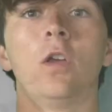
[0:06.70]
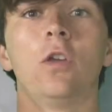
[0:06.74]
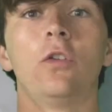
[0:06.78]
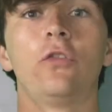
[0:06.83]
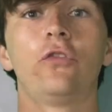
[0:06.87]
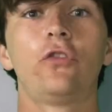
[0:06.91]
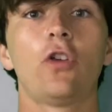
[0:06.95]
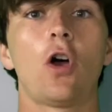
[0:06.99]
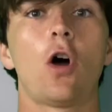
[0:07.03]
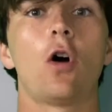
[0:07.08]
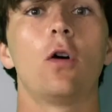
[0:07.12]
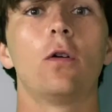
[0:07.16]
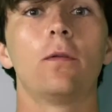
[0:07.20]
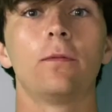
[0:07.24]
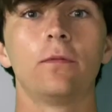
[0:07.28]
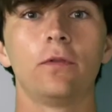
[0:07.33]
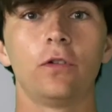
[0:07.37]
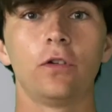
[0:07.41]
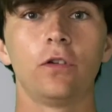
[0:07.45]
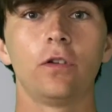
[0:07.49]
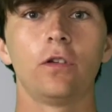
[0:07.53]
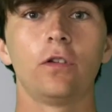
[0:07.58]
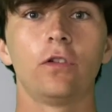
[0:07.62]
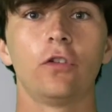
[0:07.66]
So,
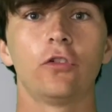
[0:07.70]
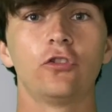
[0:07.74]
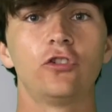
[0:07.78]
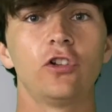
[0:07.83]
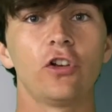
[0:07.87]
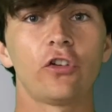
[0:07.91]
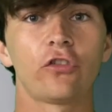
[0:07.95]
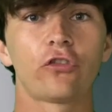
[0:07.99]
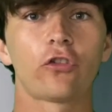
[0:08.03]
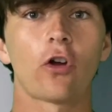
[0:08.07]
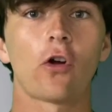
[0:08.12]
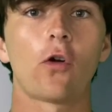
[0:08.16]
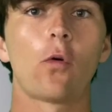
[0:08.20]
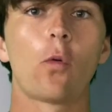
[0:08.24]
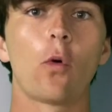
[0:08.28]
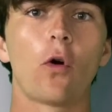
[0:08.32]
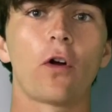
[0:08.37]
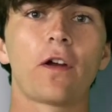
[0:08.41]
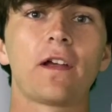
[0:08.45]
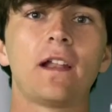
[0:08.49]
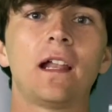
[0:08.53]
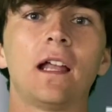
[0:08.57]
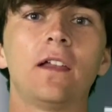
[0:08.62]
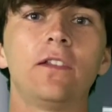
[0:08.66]
you just started
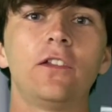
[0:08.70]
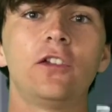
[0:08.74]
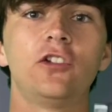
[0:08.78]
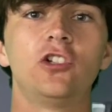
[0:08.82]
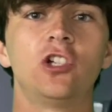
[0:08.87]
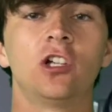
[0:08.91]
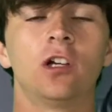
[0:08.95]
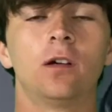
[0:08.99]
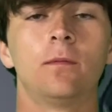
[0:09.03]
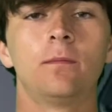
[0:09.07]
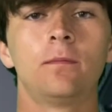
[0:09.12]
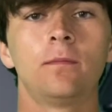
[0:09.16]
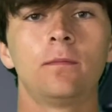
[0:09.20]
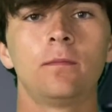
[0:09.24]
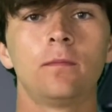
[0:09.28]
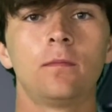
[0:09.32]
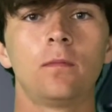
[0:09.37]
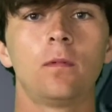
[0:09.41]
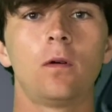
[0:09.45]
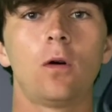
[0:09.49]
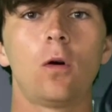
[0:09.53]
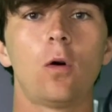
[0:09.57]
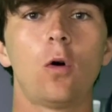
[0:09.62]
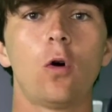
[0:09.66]
working out in the gym,
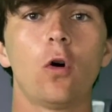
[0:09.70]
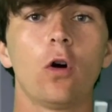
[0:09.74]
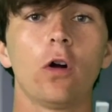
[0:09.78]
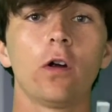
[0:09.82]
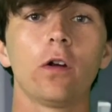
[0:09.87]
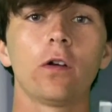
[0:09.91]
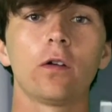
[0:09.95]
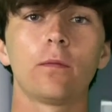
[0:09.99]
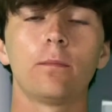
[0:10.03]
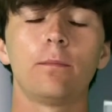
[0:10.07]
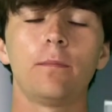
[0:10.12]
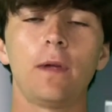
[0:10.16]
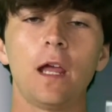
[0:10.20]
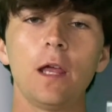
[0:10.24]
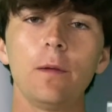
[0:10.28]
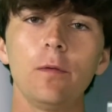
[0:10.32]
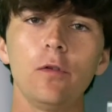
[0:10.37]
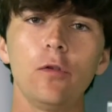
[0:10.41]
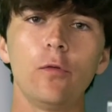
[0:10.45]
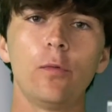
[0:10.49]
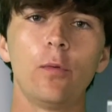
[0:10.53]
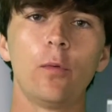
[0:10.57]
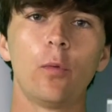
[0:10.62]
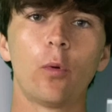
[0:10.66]
or maybe
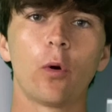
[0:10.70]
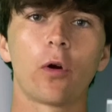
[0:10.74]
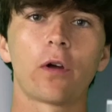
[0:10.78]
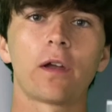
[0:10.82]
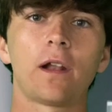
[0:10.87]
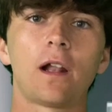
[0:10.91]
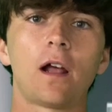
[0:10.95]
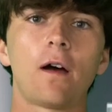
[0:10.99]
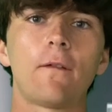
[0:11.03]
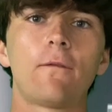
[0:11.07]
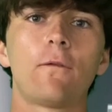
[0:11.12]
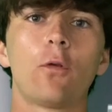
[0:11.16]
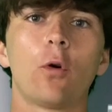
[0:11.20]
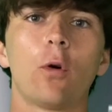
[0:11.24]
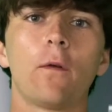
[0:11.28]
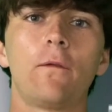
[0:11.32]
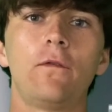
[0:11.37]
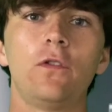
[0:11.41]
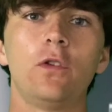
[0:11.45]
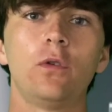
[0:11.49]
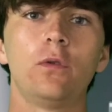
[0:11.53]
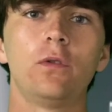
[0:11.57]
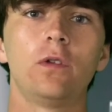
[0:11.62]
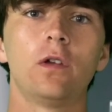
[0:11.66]
you've been working out for a
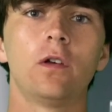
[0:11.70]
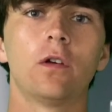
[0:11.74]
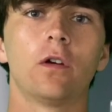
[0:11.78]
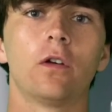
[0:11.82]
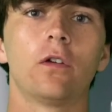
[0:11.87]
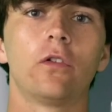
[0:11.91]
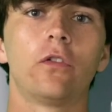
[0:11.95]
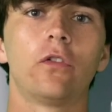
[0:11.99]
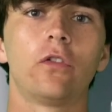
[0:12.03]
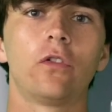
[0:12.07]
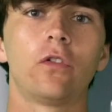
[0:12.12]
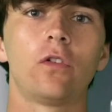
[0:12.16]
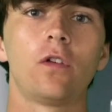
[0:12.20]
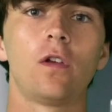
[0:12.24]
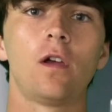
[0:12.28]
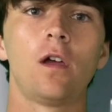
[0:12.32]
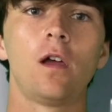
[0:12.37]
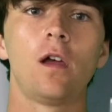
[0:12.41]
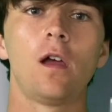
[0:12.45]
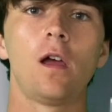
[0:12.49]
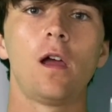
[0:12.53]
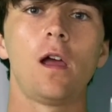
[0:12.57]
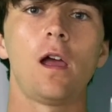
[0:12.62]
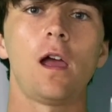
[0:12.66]
few years,
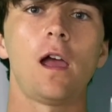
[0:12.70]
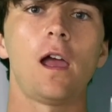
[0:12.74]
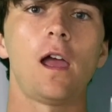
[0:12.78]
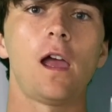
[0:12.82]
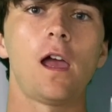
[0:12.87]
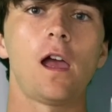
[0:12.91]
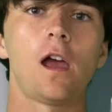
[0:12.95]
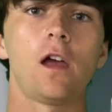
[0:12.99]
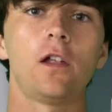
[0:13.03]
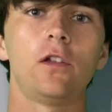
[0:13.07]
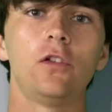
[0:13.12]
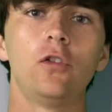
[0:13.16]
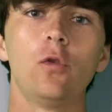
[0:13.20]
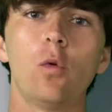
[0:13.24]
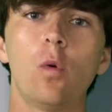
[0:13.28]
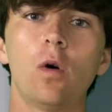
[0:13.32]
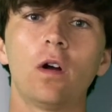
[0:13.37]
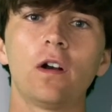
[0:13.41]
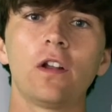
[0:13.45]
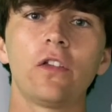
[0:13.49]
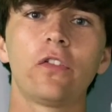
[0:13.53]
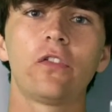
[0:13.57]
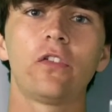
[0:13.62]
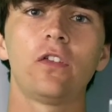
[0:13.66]
and you
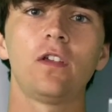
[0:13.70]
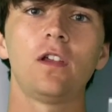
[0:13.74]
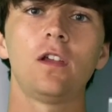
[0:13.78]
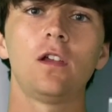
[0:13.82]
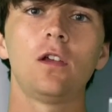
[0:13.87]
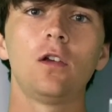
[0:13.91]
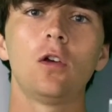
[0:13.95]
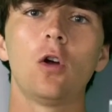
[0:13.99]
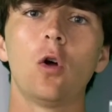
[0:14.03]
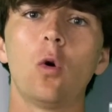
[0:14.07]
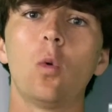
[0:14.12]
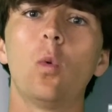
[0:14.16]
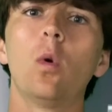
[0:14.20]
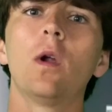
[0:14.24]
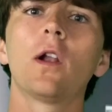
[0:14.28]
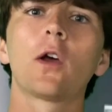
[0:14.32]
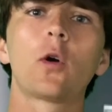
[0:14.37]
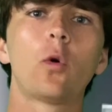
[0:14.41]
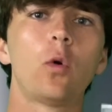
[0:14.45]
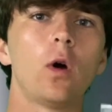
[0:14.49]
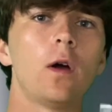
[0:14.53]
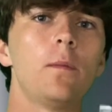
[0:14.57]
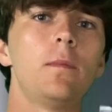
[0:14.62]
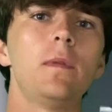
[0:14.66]
want to see what
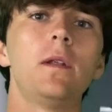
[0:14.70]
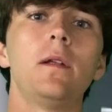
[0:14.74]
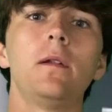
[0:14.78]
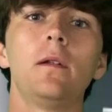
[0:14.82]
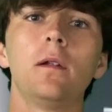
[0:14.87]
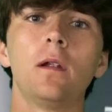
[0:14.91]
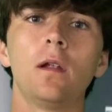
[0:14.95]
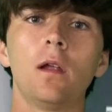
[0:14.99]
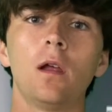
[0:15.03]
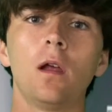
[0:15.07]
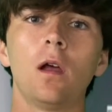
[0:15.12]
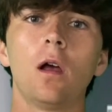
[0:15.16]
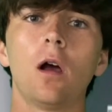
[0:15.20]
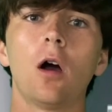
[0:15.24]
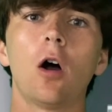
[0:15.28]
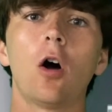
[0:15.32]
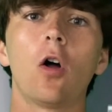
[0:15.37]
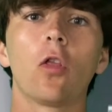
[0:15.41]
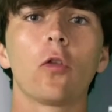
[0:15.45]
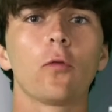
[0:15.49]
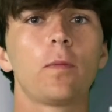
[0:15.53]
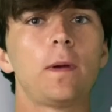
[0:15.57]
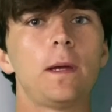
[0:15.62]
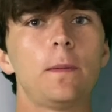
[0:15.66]
equipment
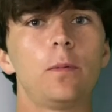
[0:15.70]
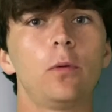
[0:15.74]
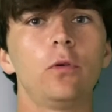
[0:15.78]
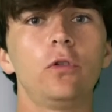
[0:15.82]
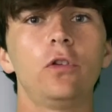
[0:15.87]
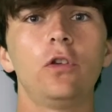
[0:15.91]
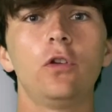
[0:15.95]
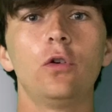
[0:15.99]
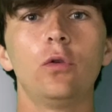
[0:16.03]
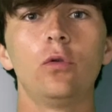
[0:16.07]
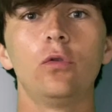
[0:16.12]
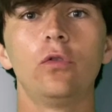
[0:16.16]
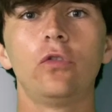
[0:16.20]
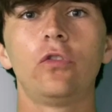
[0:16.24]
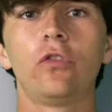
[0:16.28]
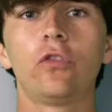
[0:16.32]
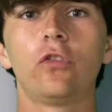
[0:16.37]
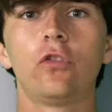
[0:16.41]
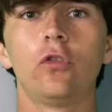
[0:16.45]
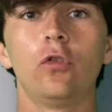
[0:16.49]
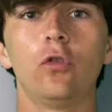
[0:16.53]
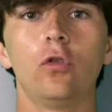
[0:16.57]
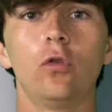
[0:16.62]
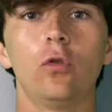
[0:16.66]
other people use
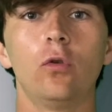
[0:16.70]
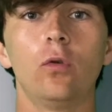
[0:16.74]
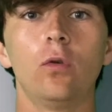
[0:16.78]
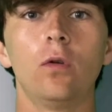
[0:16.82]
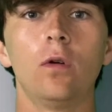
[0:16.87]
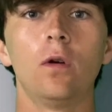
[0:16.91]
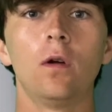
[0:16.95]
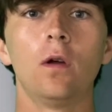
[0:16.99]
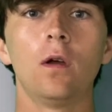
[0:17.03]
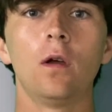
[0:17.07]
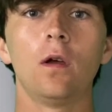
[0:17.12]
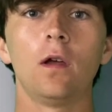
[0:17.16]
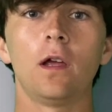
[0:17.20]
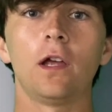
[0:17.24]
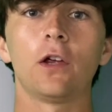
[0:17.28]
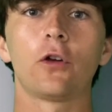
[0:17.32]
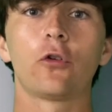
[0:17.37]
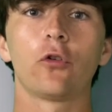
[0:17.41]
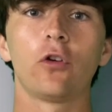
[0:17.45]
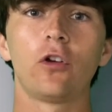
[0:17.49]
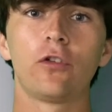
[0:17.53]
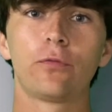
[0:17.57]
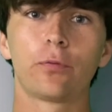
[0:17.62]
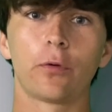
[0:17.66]
to
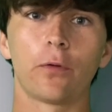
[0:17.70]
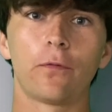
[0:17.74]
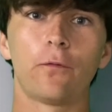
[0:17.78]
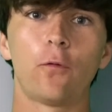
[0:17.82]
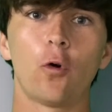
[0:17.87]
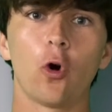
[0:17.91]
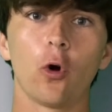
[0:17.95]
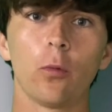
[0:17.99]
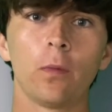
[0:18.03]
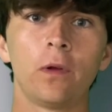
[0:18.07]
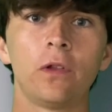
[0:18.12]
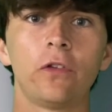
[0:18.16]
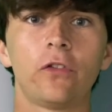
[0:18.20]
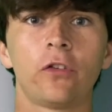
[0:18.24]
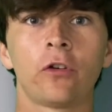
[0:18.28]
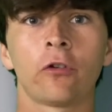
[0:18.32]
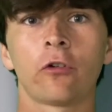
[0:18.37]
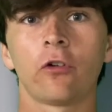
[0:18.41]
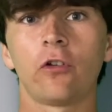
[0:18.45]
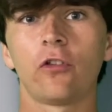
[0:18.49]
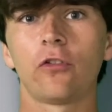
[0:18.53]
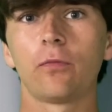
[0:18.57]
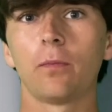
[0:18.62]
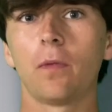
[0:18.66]
increase performance,
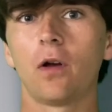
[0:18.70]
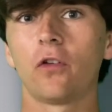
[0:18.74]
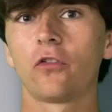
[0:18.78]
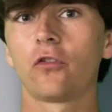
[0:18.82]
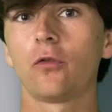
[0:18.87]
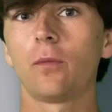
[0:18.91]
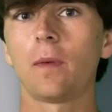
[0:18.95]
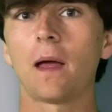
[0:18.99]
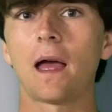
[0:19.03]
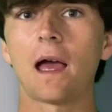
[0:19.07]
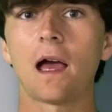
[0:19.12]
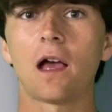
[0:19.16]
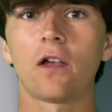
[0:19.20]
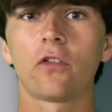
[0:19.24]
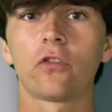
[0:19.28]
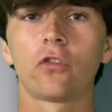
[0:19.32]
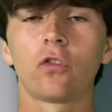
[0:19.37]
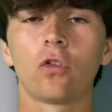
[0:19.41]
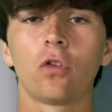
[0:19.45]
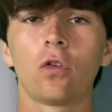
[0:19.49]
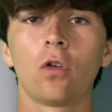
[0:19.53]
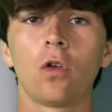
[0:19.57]
increase muscle mass,